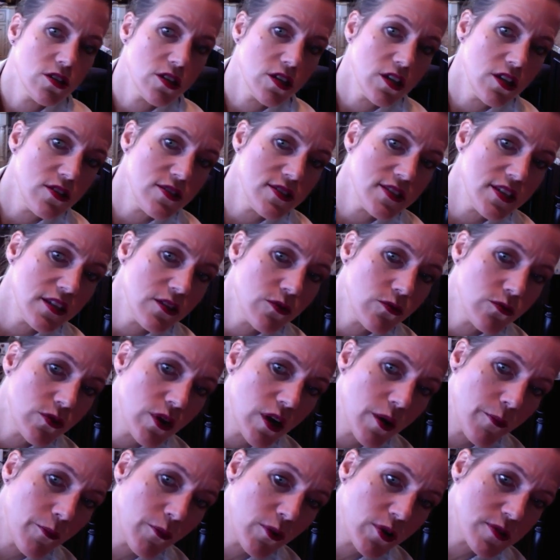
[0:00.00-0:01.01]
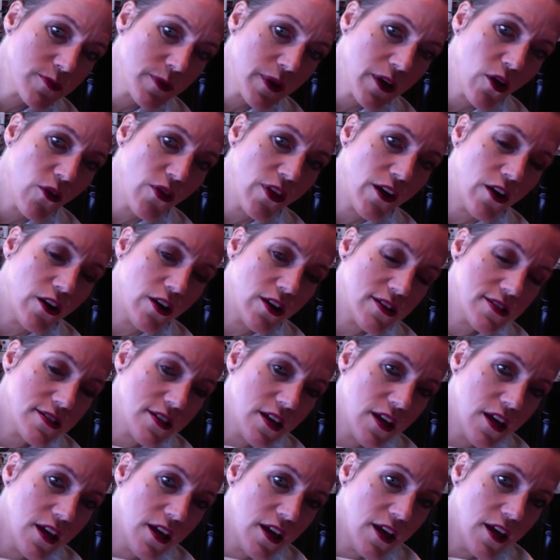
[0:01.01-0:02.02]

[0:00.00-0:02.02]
Can you see, where's my, oh, there it is.